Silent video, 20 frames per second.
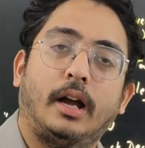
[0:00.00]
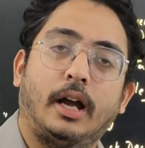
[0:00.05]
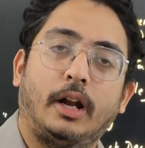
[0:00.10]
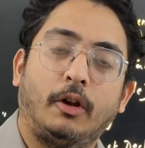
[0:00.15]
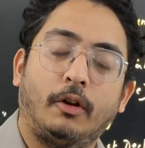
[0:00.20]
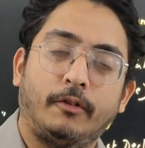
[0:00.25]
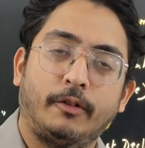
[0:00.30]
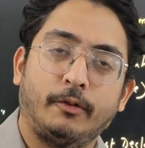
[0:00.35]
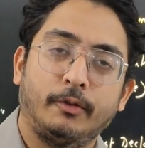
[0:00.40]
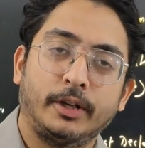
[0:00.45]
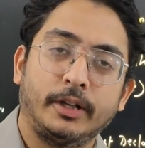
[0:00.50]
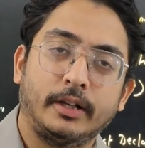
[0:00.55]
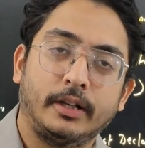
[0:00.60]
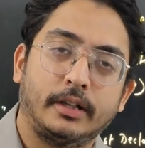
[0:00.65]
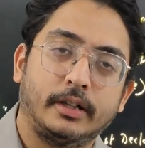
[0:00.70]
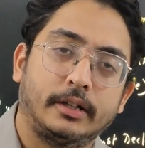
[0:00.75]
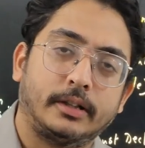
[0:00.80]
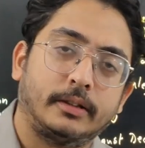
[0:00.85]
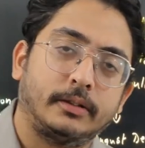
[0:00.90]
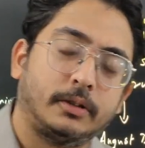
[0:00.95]
Hello everyone,
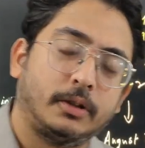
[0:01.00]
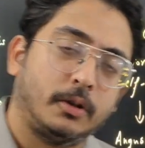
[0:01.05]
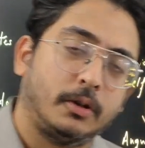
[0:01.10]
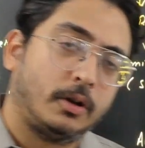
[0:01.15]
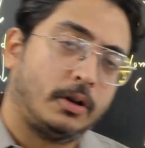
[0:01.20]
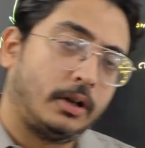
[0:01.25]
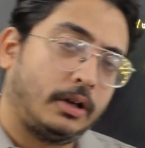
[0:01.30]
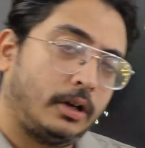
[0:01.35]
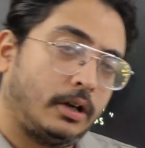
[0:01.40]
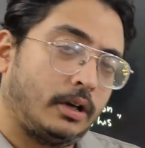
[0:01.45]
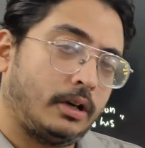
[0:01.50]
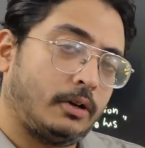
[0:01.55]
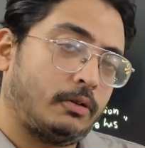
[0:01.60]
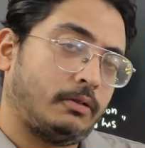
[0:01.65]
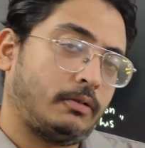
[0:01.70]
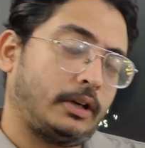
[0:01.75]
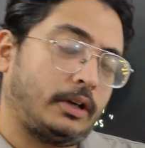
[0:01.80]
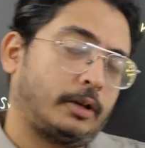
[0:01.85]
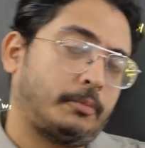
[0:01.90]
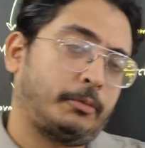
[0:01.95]

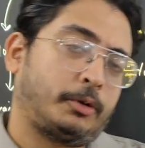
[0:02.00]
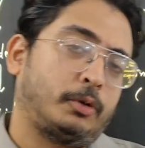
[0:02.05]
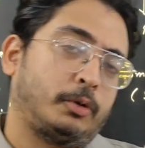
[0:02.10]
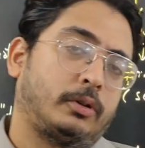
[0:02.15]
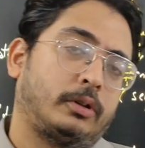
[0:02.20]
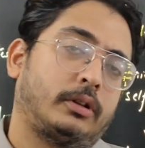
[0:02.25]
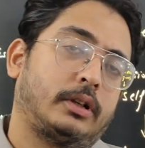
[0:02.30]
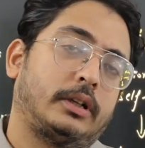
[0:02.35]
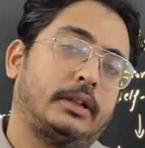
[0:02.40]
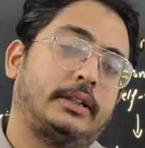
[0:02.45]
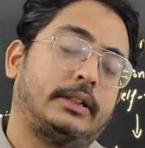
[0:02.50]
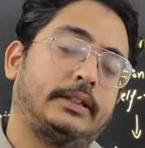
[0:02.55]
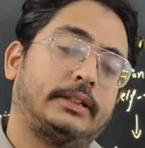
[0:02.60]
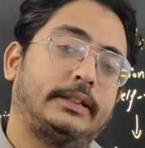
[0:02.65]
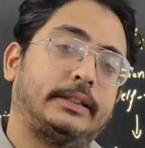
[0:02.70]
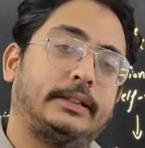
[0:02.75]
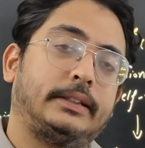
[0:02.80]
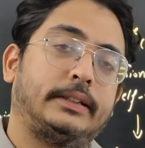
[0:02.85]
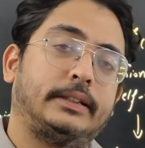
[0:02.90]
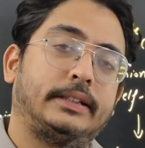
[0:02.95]
welcome to
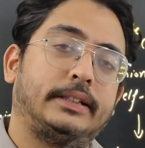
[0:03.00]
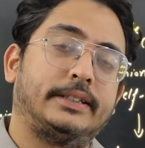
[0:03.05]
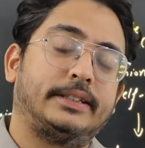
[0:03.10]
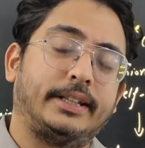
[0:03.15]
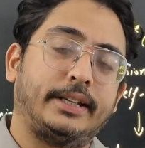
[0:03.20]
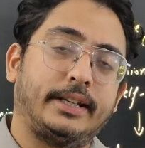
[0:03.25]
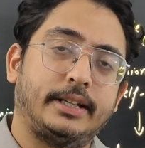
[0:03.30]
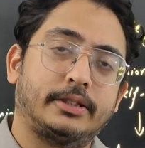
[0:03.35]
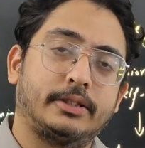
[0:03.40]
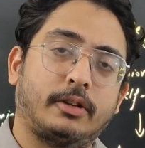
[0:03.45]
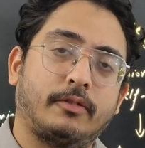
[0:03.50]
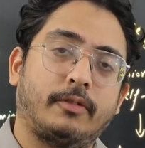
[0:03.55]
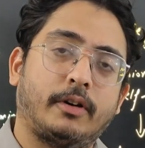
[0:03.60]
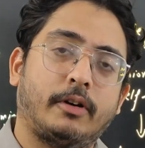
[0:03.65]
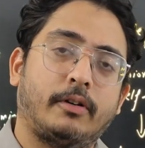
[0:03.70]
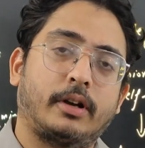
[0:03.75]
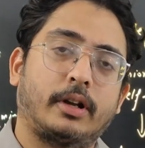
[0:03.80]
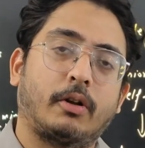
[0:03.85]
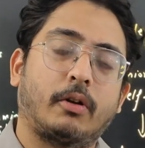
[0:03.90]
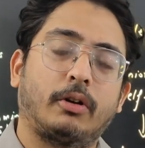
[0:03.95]
the series of
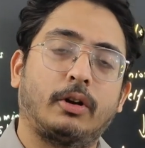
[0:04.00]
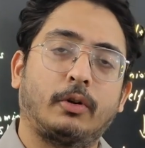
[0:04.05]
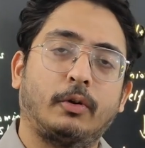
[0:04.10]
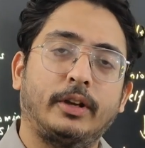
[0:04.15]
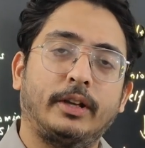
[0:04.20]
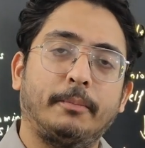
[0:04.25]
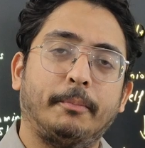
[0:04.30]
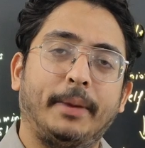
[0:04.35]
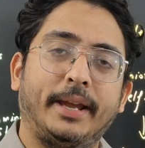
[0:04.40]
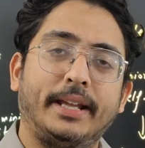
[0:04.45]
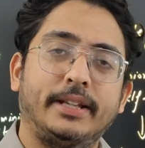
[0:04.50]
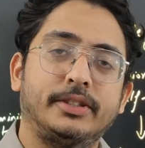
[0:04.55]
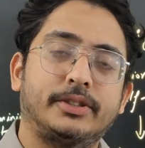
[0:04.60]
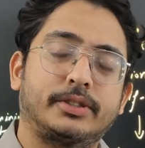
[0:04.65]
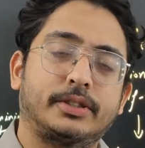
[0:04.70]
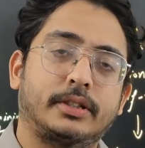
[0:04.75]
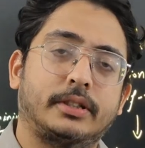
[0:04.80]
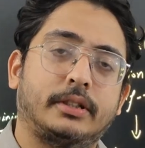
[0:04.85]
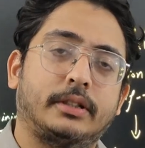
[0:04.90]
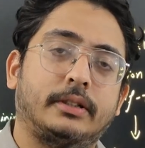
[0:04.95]
our ongoing
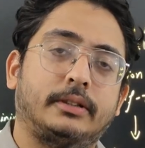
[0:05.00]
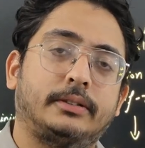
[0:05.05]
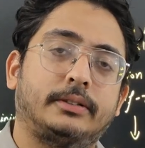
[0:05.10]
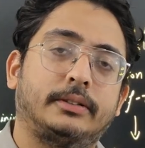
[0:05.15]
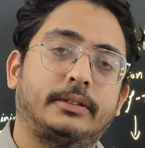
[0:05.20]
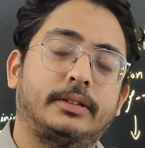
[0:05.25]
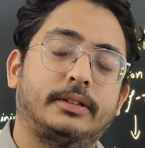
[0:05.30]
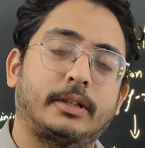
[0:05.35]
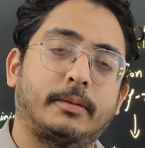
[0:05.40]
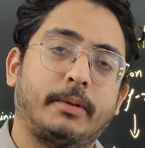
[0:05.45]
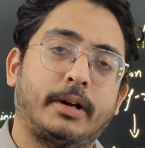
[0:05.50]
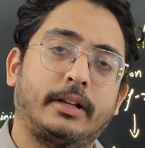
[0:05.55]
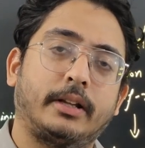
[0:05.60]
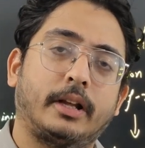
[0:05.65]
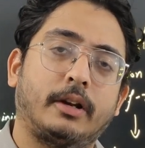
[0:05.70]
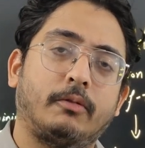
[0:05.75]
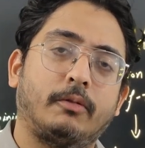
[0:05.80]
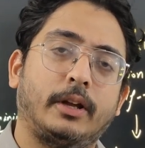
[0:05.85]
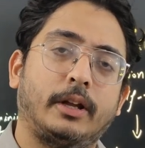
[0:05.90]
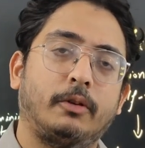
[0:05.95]
mains
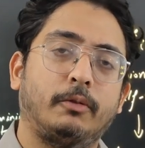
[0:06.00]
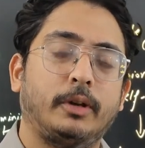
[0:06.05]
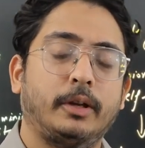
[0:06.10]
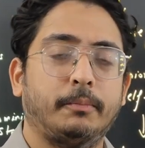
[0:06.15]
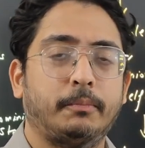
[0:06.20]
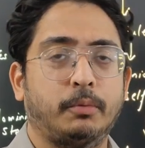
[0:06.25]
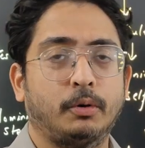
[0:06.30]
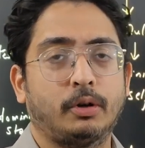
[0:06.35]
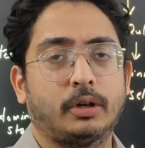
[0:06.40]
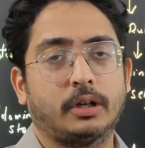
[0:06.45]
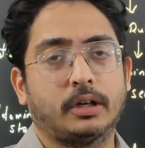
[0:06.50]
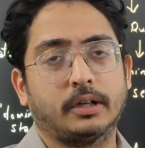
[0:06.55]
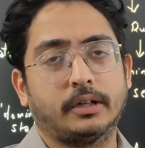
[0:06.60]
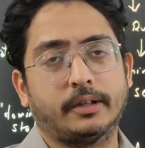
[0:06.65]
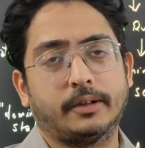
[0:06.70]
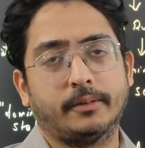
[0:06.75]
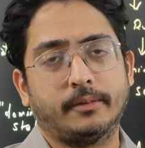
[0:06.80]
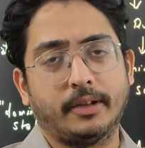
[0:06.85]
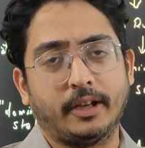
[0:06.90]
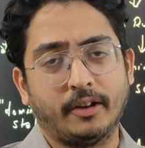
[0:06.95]
Samadhaan, where we put
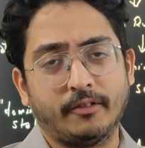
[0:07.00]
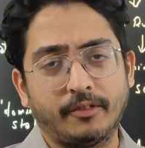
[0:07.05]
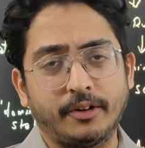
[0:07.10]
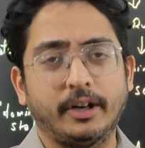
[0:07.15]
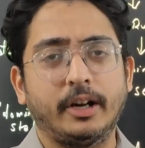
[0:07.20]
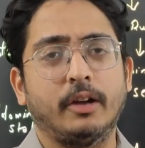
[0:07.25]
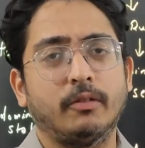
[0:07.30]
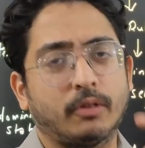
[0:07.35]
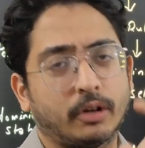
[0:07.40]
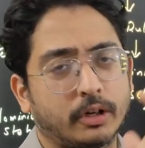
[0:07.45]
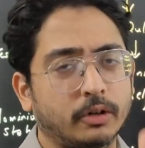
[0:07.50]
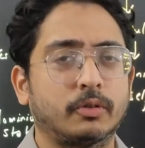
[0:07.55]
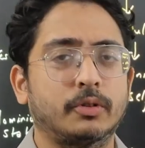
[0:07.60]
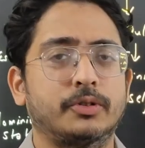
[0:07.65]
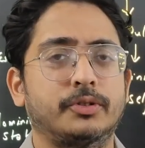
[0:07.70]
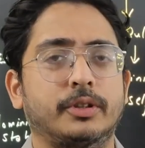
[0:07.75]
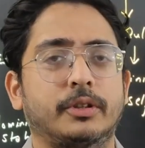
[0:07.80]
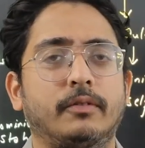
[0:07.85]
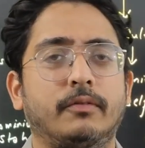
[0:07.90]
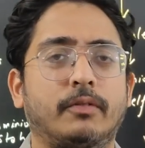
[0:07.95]
every day one
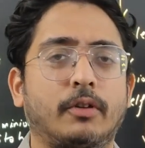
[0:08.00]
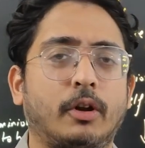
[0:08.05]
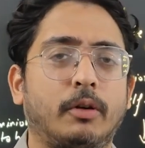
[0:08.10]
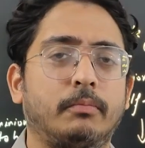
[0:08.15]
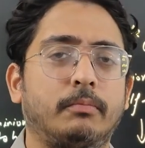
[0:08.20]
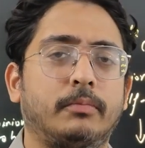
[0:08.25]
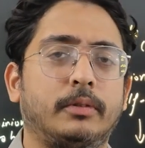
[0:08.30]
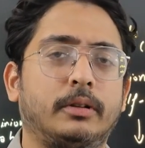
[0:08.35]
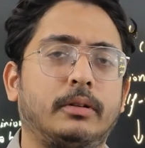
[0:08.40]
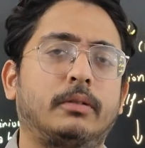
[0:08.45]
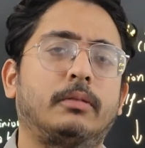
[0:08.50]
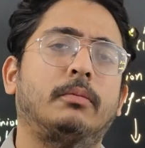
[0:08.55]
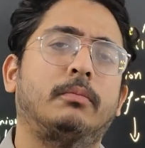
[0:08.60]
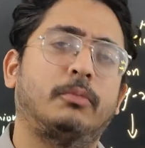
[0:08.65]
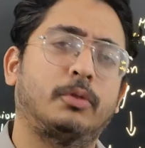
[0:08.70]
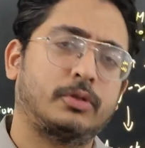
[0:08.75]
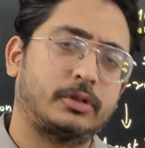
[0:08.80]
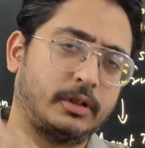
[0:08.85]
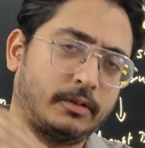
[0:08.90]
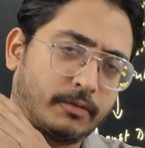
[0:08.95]
question from
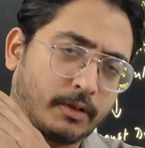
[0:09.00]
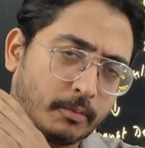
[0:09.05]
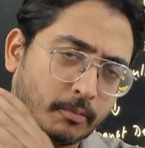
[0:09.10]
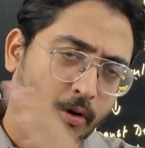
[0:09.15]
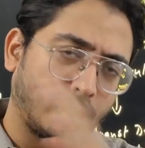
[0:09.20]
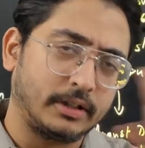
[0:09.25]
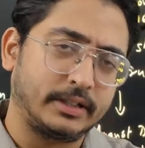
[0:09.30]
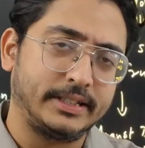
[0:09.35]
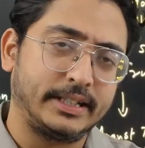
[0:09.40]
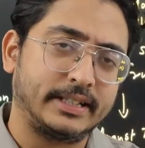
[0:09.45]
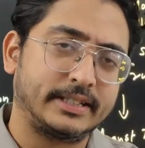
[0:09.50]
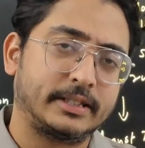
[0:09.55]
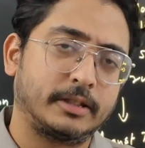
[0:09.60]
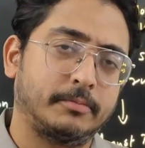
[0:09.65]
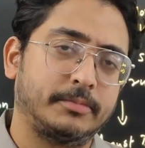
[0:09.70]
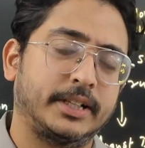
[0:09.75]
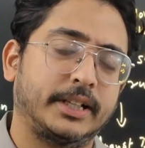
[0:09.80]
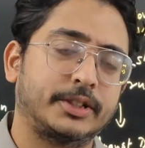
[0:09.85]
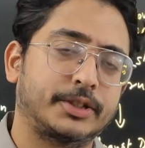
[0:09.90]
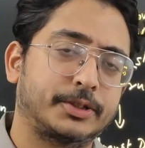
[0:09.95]
mostly from all GS
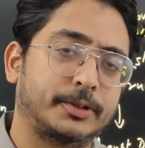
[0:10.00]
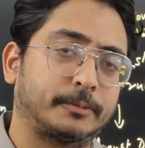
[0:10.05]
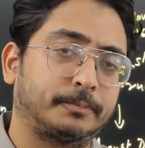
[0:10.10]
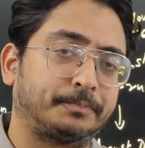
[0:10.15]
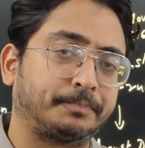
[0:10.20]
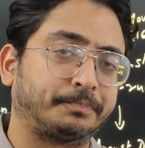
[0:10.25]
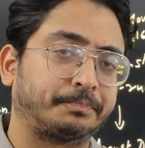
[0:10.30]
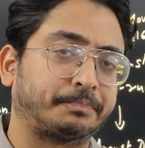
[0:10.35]
subjects.